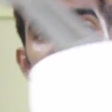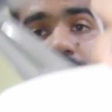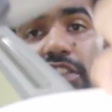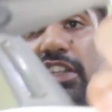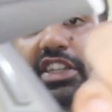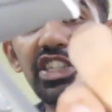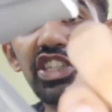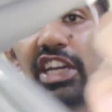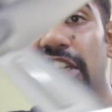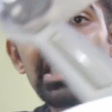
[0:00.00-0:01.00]
This is a
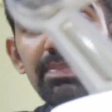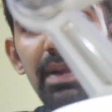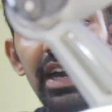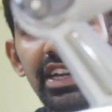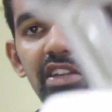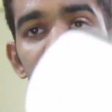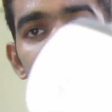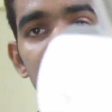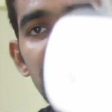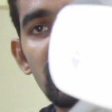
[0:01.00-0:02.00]
DJI Spark.
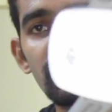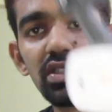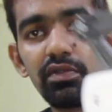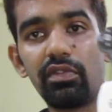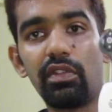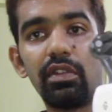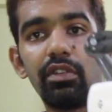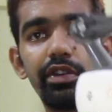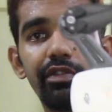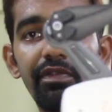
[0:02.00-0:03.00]
There's too much of
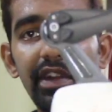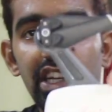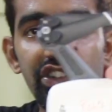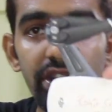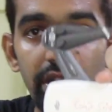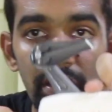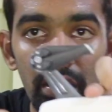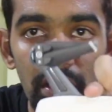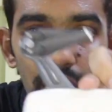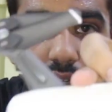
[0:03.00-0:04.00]
reflection.
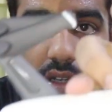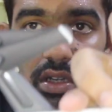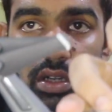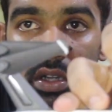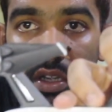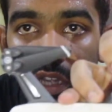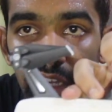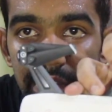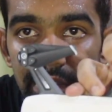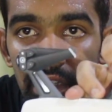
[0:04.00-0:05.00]

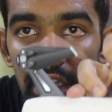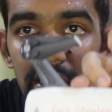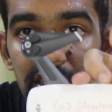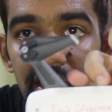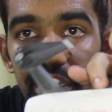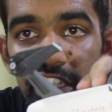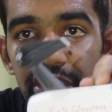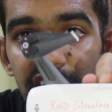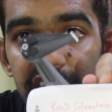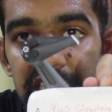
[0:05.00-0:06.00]
Yes, this is a
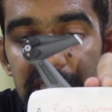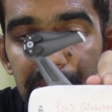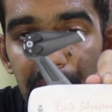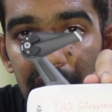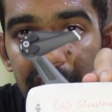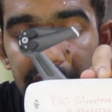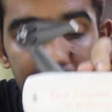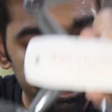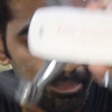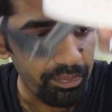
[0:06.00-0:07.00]
DJI Spark
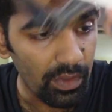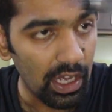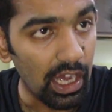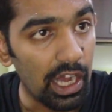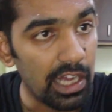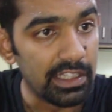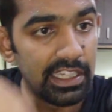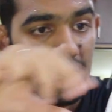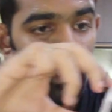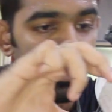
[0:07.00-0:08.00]

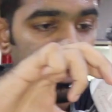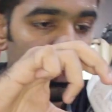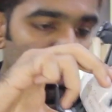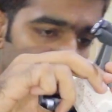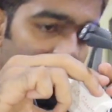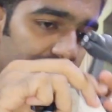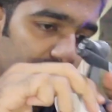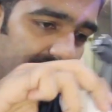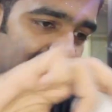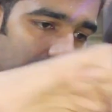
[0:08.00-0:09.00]
that I have been using for
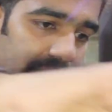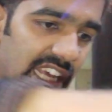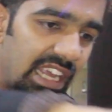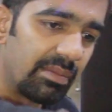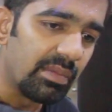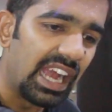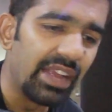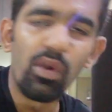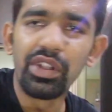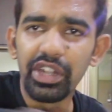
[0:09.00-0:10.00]
quite some time.
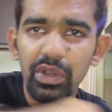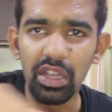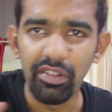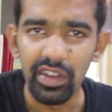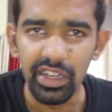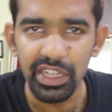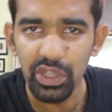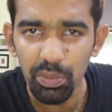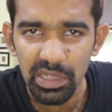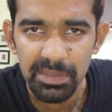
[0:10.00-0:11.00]
I wanted to give a
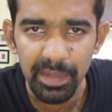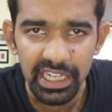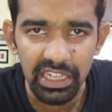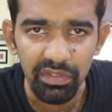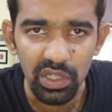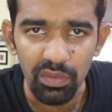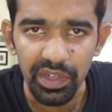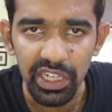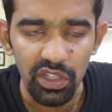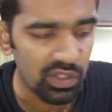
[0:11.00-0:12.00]
new perspective to the
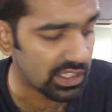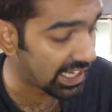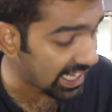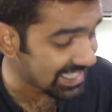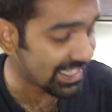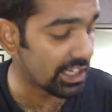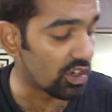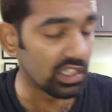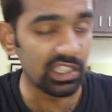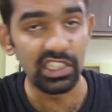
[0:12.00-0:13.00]
videos, and hence I got